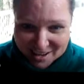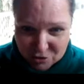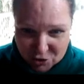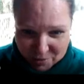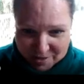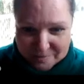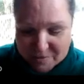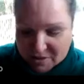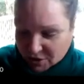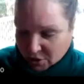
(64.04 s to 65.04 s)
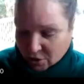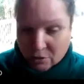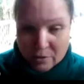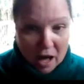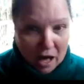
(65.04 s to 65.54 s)
do it. So,
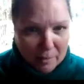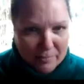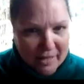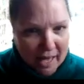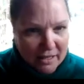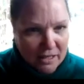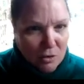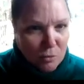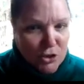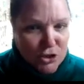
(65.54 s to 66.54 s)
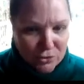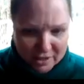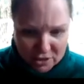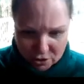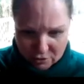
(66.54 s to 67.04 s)
Kelly, would you like to
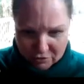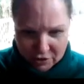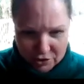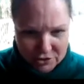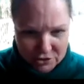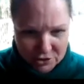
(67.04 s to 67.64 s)
go first?